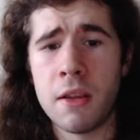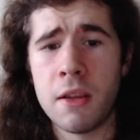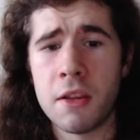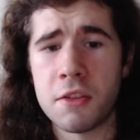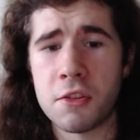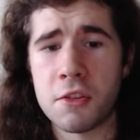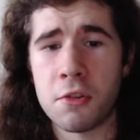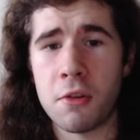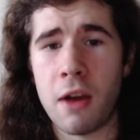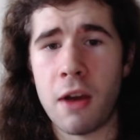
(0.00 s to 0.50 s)

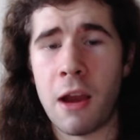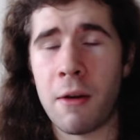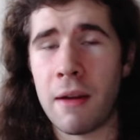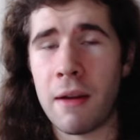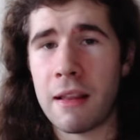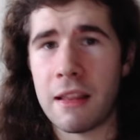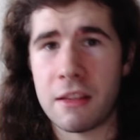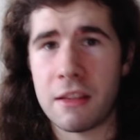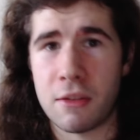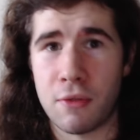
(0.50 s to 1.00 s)
So how I
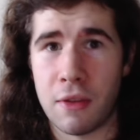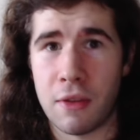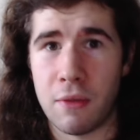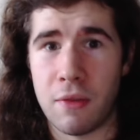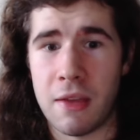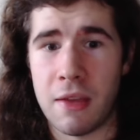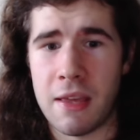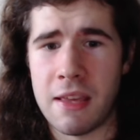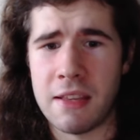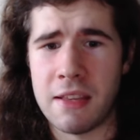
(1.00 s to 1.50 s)
like to think of
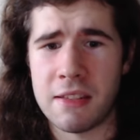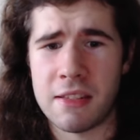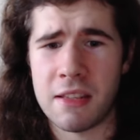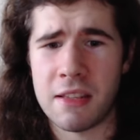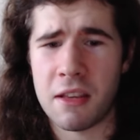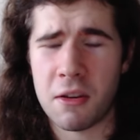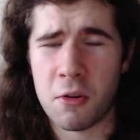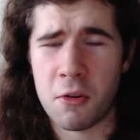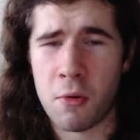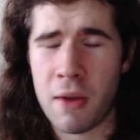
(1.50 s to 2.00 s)
it is
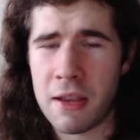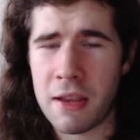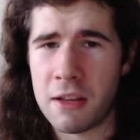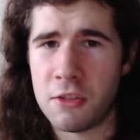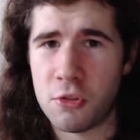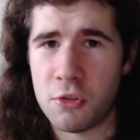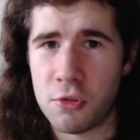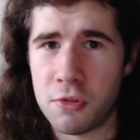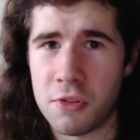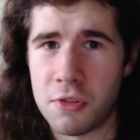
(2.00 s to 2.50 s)
quite an
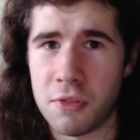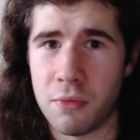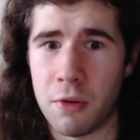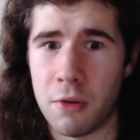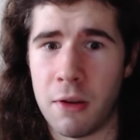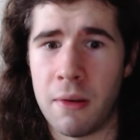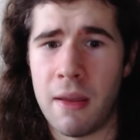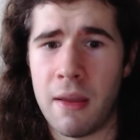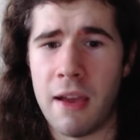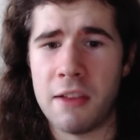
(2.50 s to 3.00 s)
intuitive
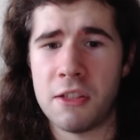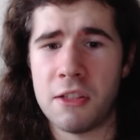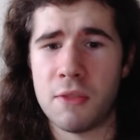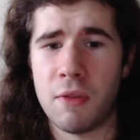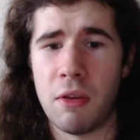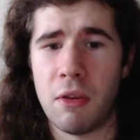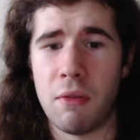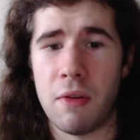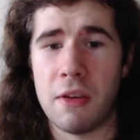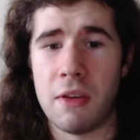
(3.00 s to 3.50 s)
one. I just
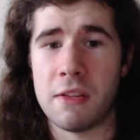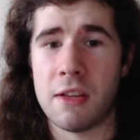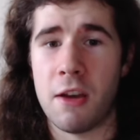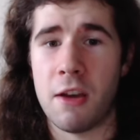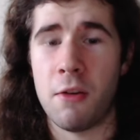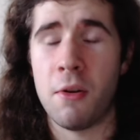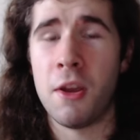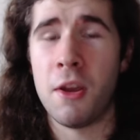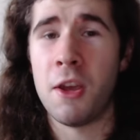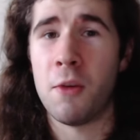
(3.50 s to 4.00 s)
think of it as
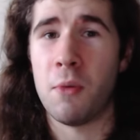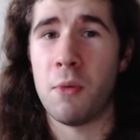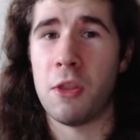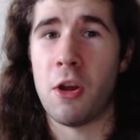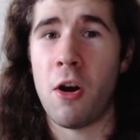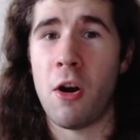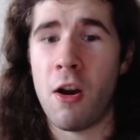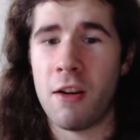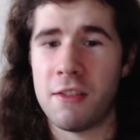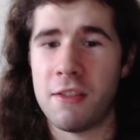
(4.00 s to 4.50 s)
how when the
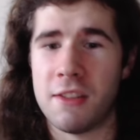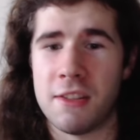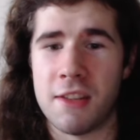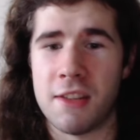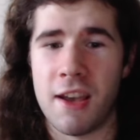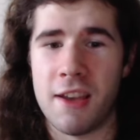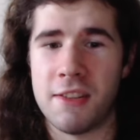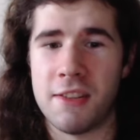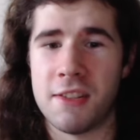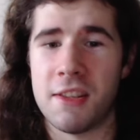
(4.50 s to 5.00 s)
heart
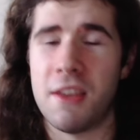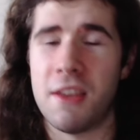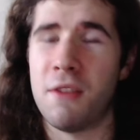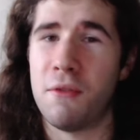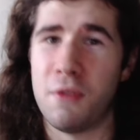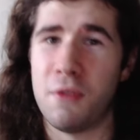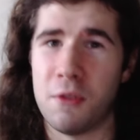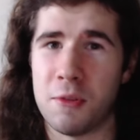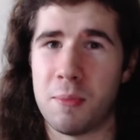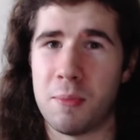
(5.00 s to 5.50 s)
decides, it
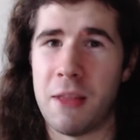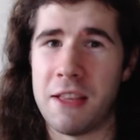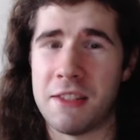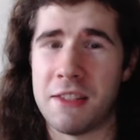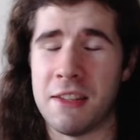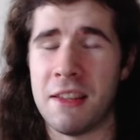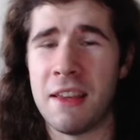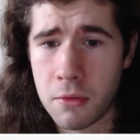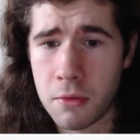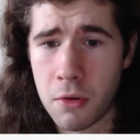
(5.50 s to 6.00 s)
feels
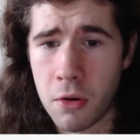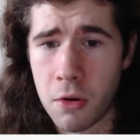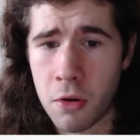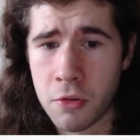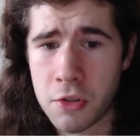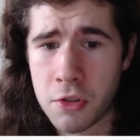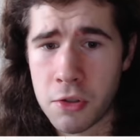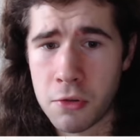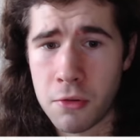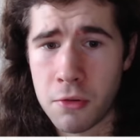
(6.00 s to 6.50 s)
pleasant.
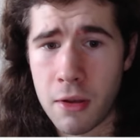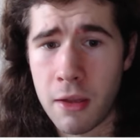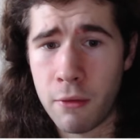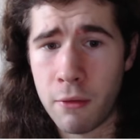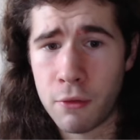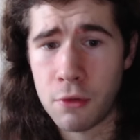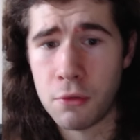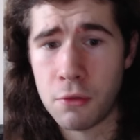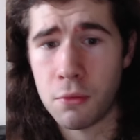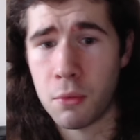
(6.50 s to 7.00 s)
Also, if
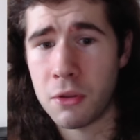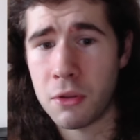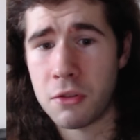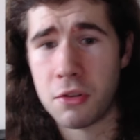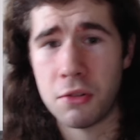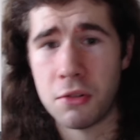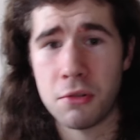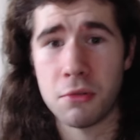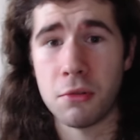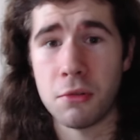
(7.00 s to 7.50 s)
you want
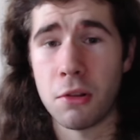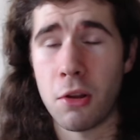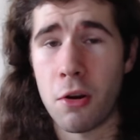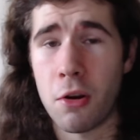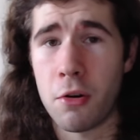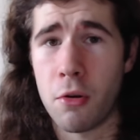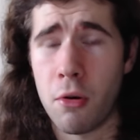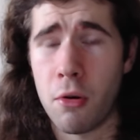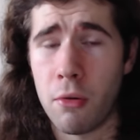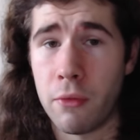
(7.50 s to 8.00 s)
to learn
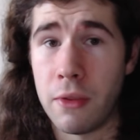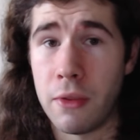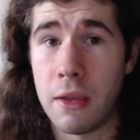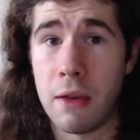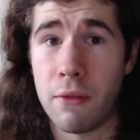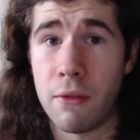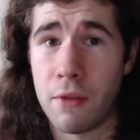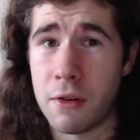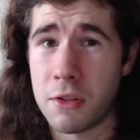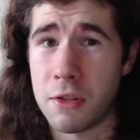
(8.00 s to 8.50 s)
all of the
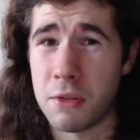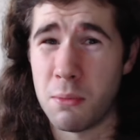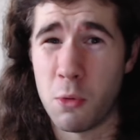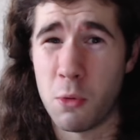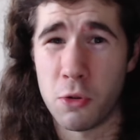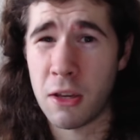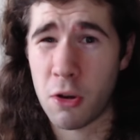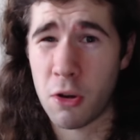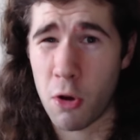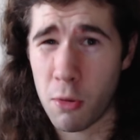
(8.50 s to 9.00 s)
1,000
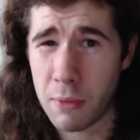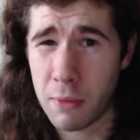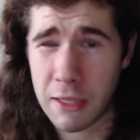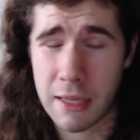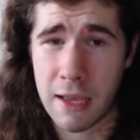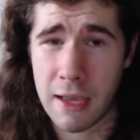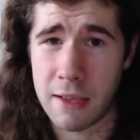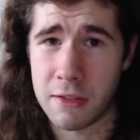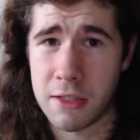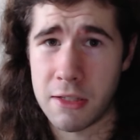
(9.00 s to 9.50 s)
most common
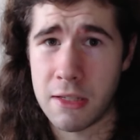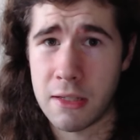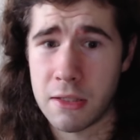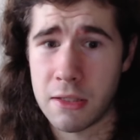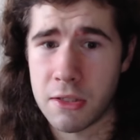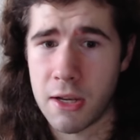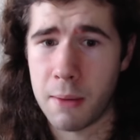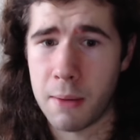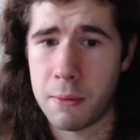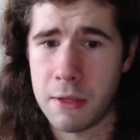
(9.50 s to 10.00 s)
kanji in
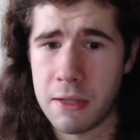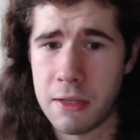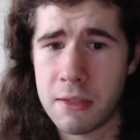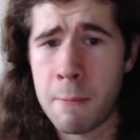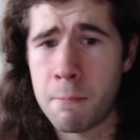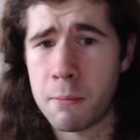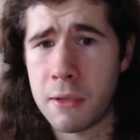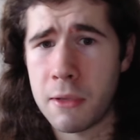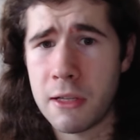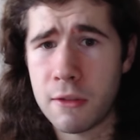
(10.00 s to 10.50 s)
Japanese,
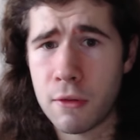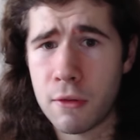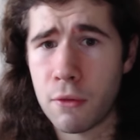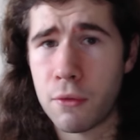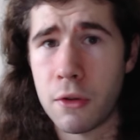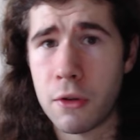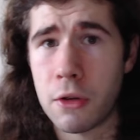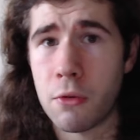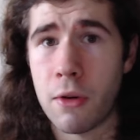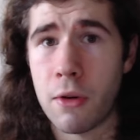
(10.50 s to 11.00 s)
please feel
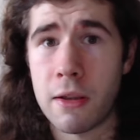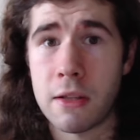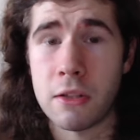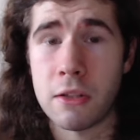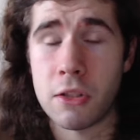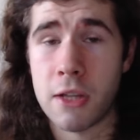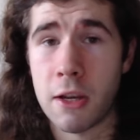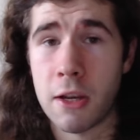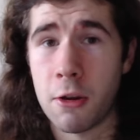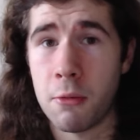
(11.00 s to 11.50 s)
free to go ahead and
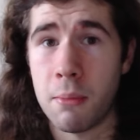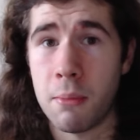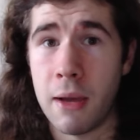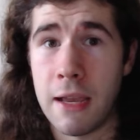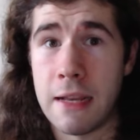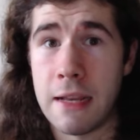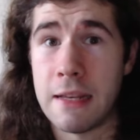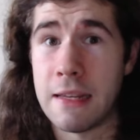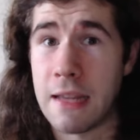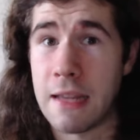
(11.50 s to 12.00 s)
check out my
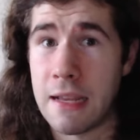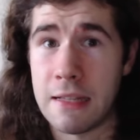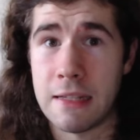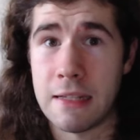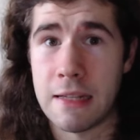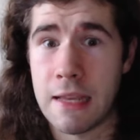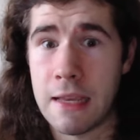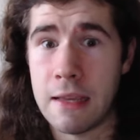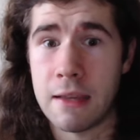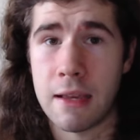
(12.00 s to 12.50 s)

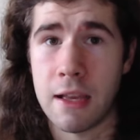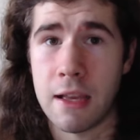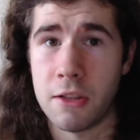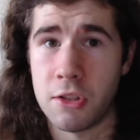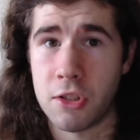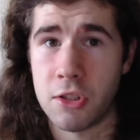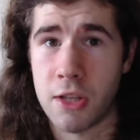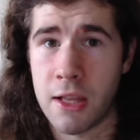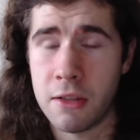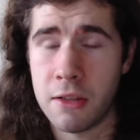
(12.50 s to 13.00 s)
90-day kanji
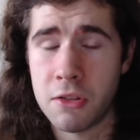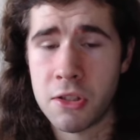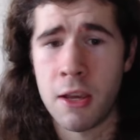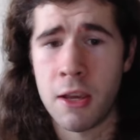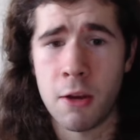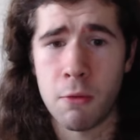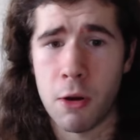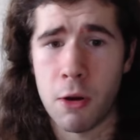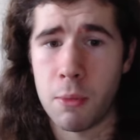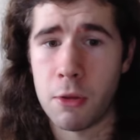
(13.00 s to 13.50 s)
challenge,
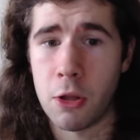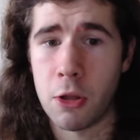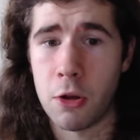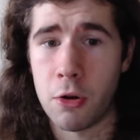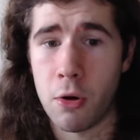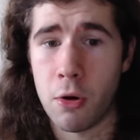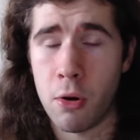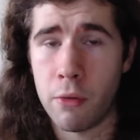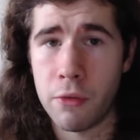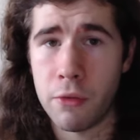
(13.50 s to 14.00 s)
where we learn
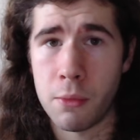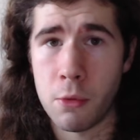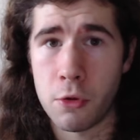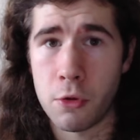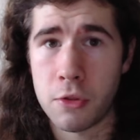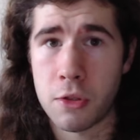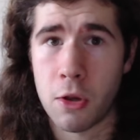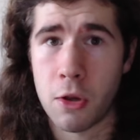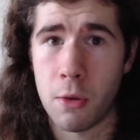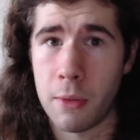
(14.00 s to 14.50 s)
all of the
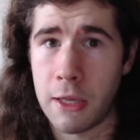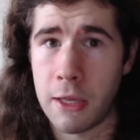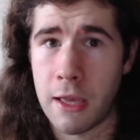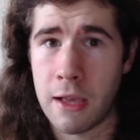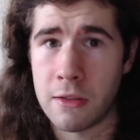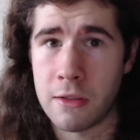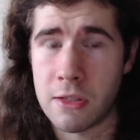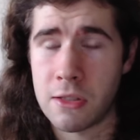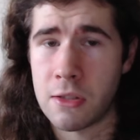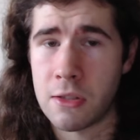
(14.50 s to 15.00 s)
most common
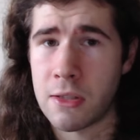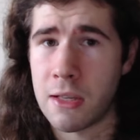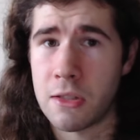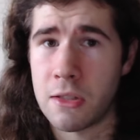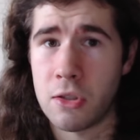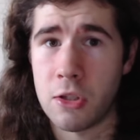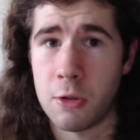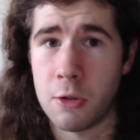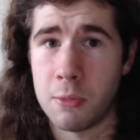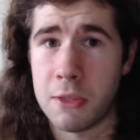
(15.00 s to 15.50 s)
kanji, so that's
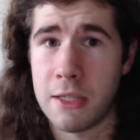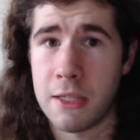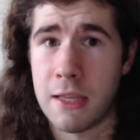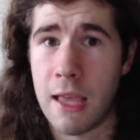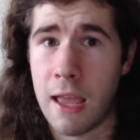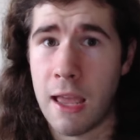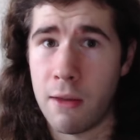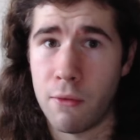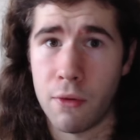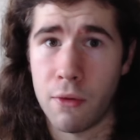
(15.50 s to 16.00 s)
JLPT
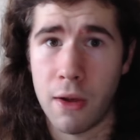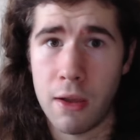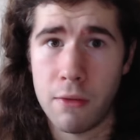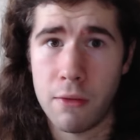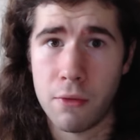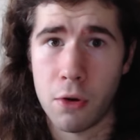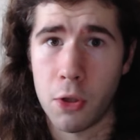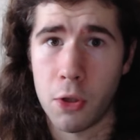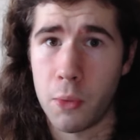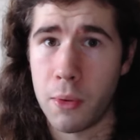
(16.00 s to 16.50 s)
N5
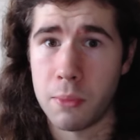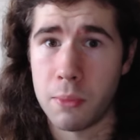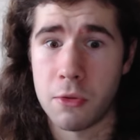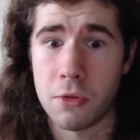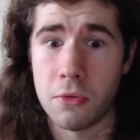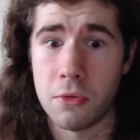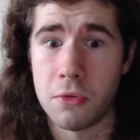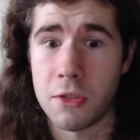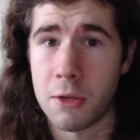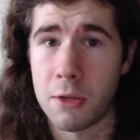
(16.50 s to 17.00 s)
all the way up
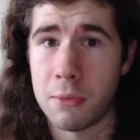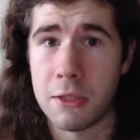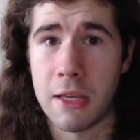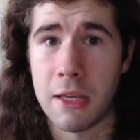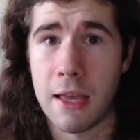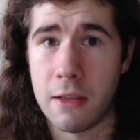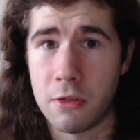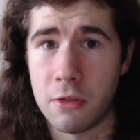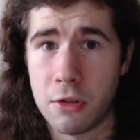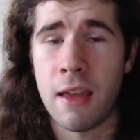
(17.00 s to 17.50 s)
to JLPT
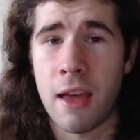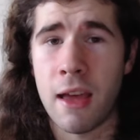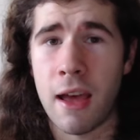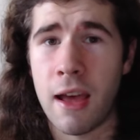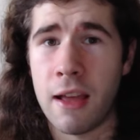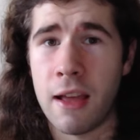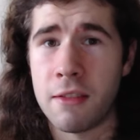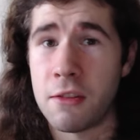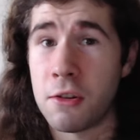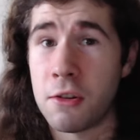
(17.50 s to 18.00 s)
N2,
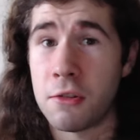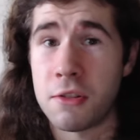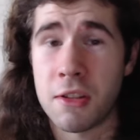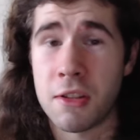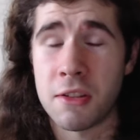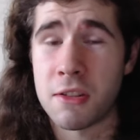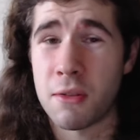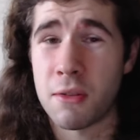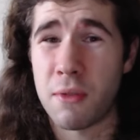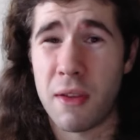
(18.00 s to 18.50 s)
and there's
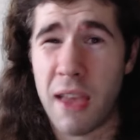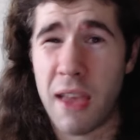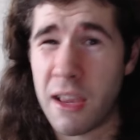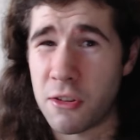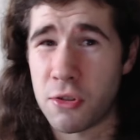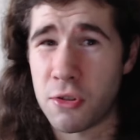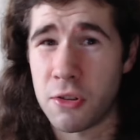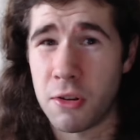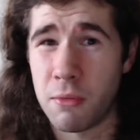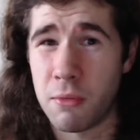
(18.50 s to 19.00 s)
tons of
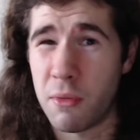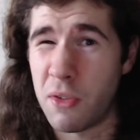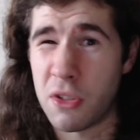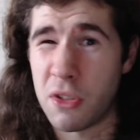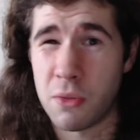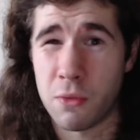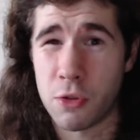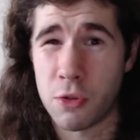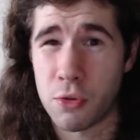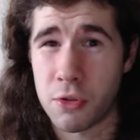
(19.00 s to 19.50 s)
extra
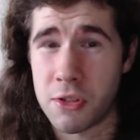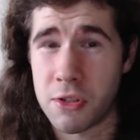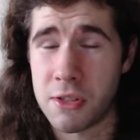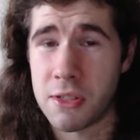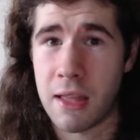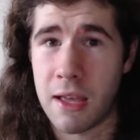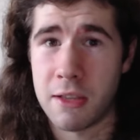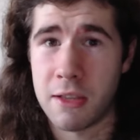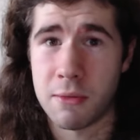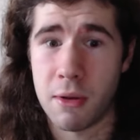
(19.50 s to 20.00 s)
revision resources
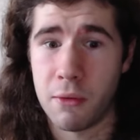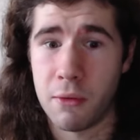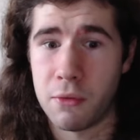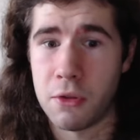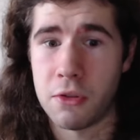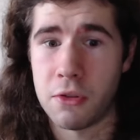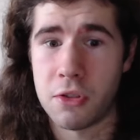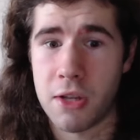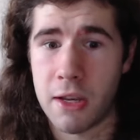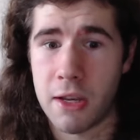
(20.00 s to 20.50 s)
as well for you
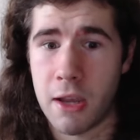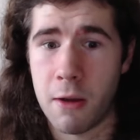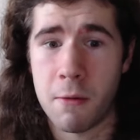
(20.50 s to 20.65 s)
to check out.